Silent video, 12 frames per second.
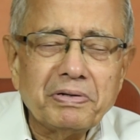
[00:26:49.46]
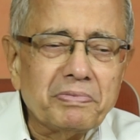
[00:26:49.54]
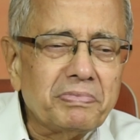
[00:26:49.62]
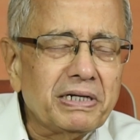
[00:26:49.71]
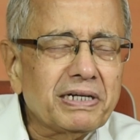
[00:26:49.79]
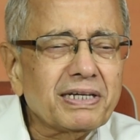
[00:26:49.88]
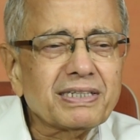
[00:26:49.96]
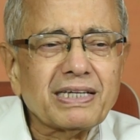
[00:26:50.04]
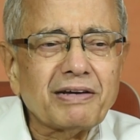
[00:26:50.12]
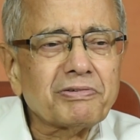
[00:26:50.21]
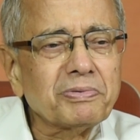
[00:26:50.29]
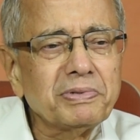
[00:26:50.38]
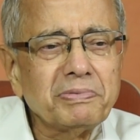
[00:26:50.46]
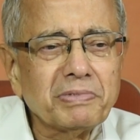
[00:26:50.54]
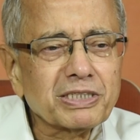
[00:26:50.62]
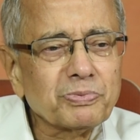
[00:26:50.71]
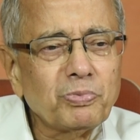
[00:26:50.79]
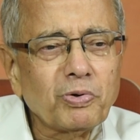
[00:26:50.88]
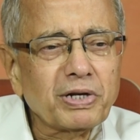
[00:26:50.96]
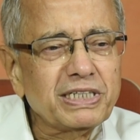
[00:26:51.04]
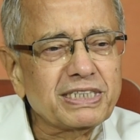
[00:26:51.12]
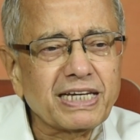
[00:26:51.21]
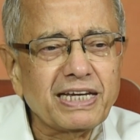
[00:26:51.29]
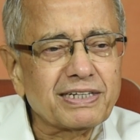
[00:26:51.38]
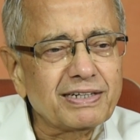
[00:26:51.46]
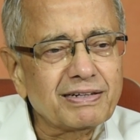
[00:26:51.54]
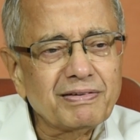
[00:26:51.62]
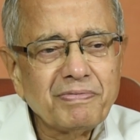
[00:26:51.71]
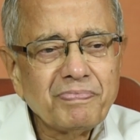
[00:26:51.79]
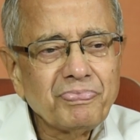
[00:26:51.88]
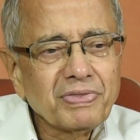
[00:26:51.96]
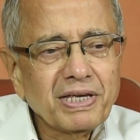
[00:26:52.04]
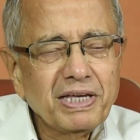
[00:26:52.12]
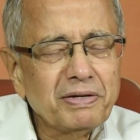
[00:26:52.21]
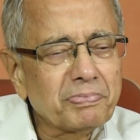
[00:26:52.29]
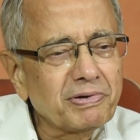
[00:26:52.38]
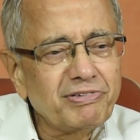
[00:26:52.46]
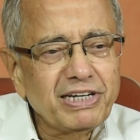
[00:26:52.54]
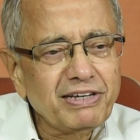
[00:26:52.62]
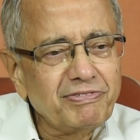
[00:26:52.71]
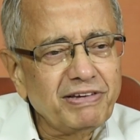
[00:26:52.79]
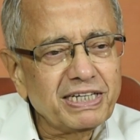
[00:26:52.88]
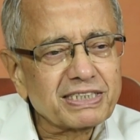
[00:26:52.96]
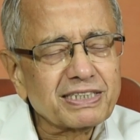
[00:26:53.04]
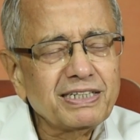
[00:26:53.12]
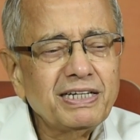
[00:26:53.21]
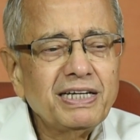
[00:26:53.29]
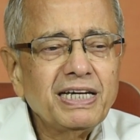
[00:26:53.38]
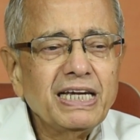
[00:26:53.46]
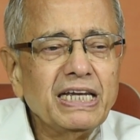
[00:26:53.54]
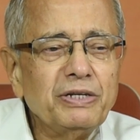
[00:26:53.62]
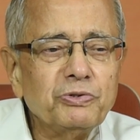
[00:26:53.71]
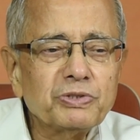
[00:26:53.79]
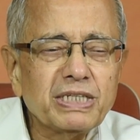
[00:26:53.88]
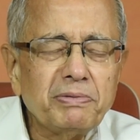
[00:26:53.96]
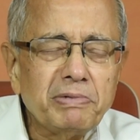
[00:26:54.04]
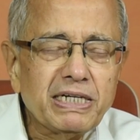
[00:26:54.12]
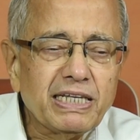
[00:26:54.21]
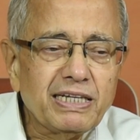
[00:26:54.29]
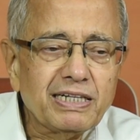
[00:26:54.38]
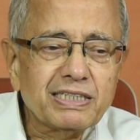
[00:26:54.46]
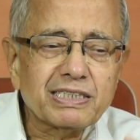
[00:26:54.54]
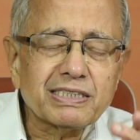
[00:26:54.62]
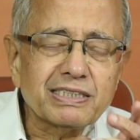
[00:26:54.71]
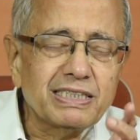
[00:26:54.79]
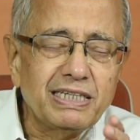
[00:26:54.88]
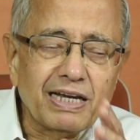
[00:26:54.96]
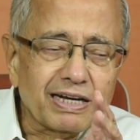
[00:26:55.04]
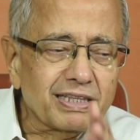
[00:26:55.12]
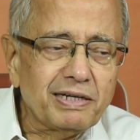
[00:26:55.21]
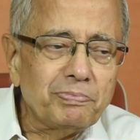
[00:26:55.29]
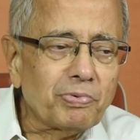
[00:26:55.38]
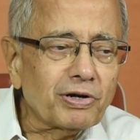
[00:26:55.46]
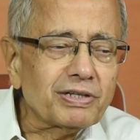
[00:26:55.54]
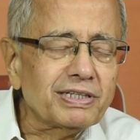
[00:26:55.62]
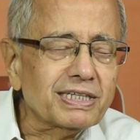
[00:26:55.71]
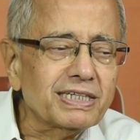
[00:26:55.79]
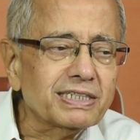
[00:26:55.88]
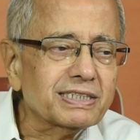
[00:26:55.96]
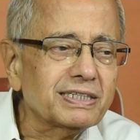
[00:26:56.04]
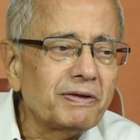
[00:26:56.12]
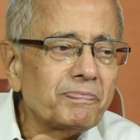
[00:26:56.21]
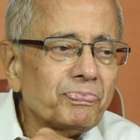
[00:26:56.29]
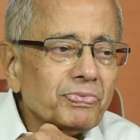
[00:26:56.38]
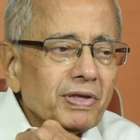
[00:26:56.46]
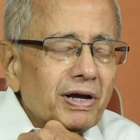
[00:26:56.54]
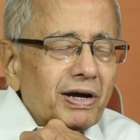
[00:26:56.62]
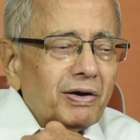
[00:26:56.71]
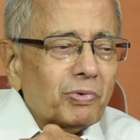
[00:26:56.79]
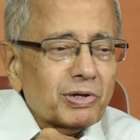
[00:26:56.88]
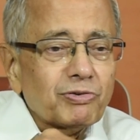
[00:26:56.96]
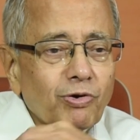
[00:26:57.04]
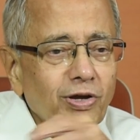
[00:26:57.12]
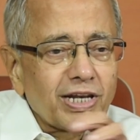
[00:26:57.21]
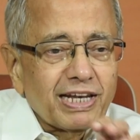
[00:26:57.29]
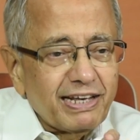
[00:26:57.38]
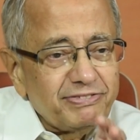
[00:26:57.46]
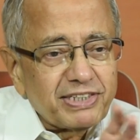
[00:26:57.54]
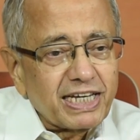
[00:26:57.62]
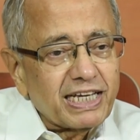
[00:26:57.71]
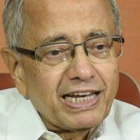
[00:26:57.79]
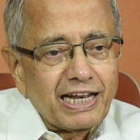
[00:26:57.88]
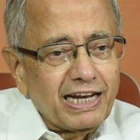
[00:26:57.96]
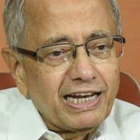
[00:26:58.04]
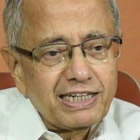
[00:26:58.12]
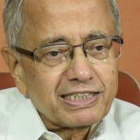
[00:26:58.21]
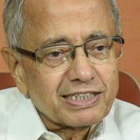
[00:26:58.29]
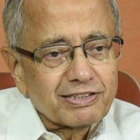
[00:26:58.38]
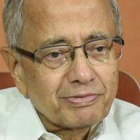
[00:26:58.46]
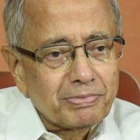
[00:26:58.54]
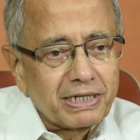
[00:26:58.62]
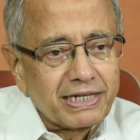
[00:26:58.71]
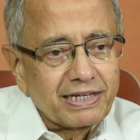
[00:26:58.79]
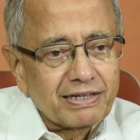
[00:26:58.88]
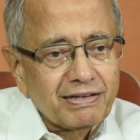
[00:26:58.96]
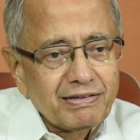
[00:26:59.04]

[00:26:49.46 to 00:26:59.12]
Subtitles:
Builders have to be much more educated in preventing waste, in using materials. See, another important thing is what you call a life cycle analysis of building.